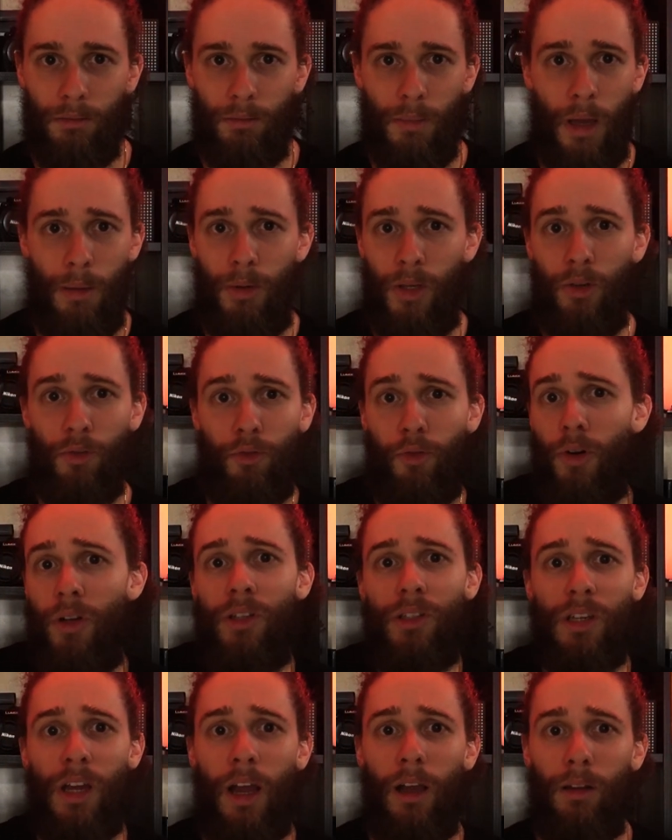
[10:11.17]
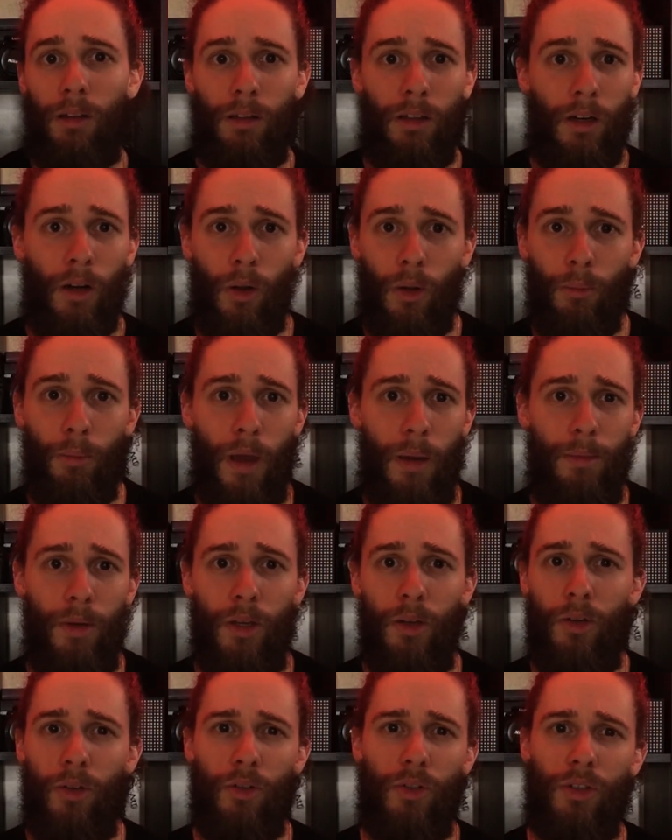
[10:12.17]
Maybe you freestyle a little. Maybe
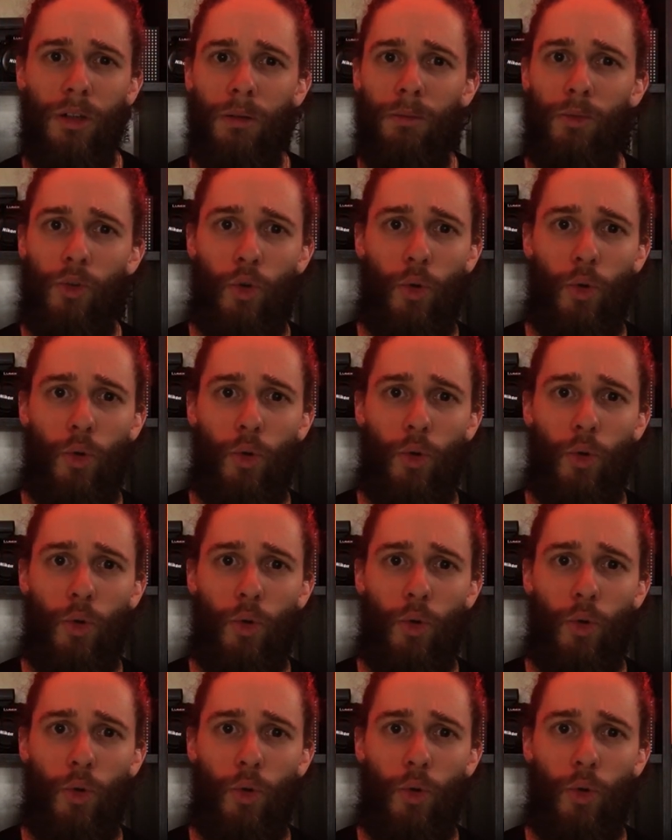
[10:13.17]
you do some